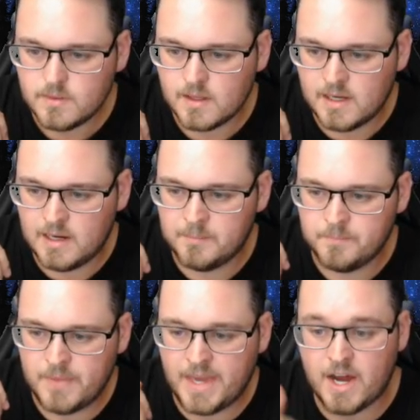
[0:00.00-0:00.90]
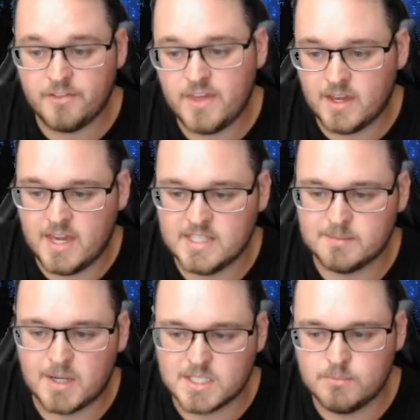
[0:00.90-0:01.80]
And I think he's
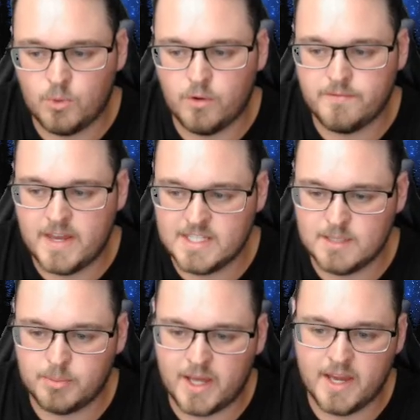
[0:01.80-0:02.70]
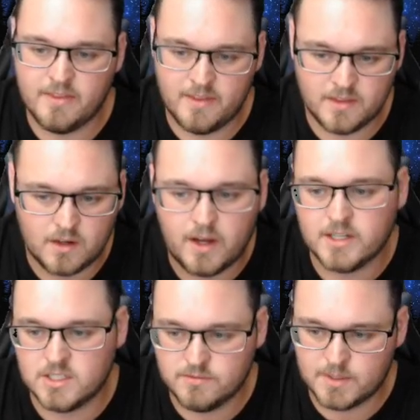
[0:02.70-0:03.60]
a much more fantasy player than the
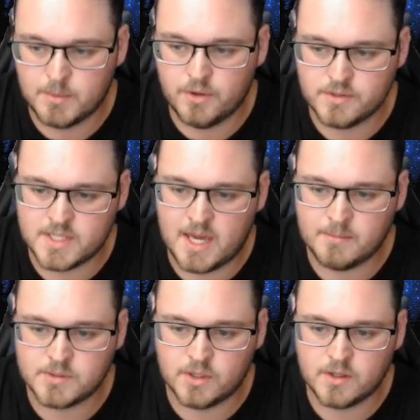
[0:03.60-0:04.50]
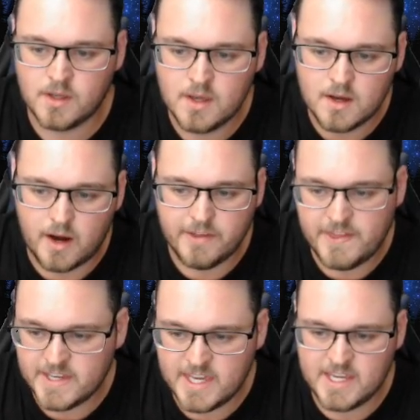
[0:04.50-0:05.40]
likes of some of those names. So I
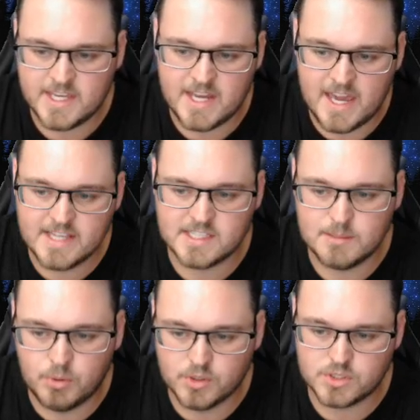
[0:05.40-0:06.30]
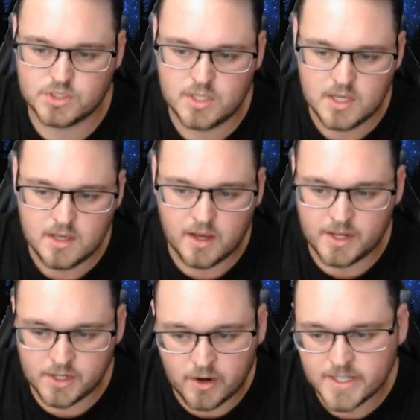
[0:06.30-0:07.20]
think he can easily push
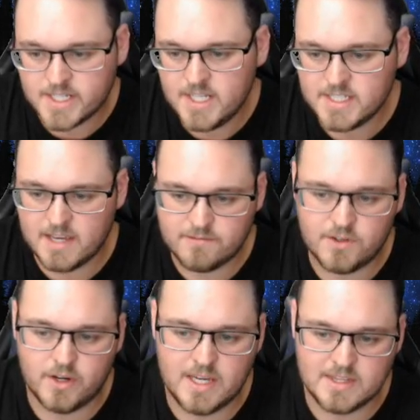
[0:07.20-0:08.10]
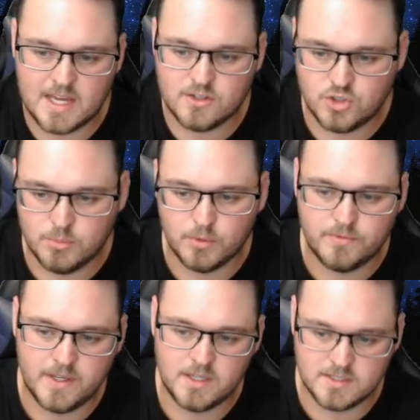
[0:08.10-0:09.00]
90s, if not hit that triple
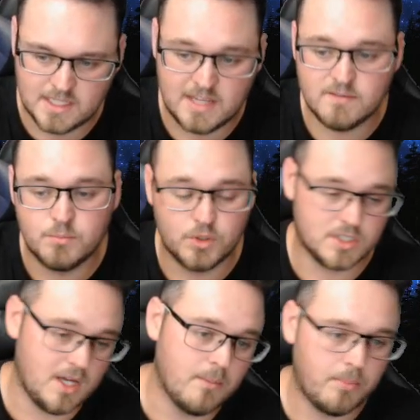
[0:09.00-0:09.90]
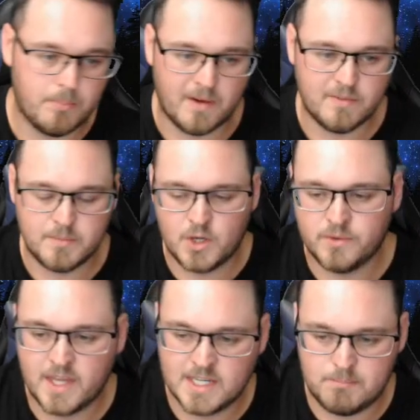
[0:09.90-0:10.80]
figures and even push above and
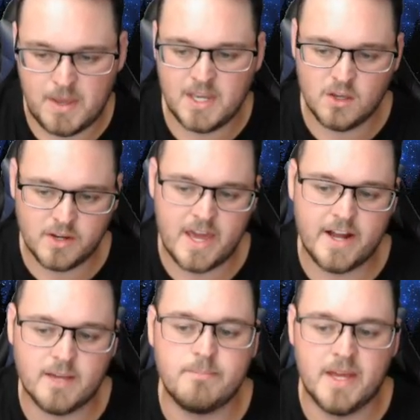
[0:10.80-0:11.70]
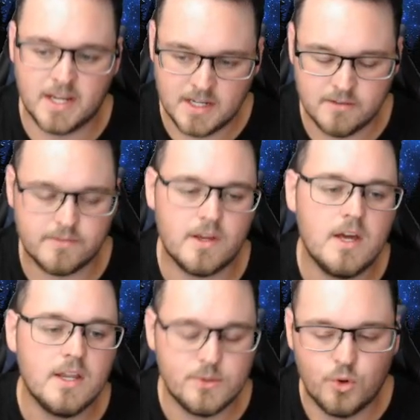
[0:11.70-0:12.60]
beyond that, depending on how competitive
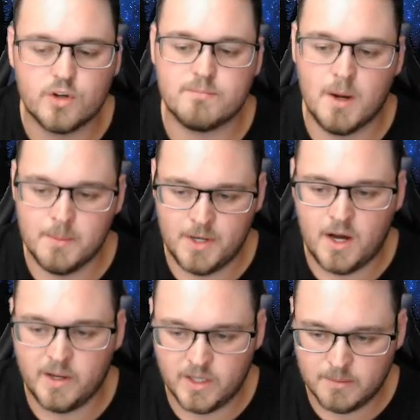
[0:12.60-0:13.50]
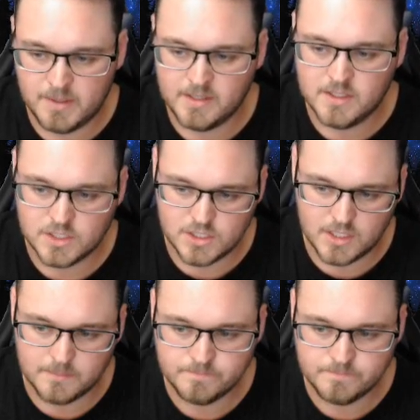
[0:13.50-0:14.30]
North Melbourne are going to be this year.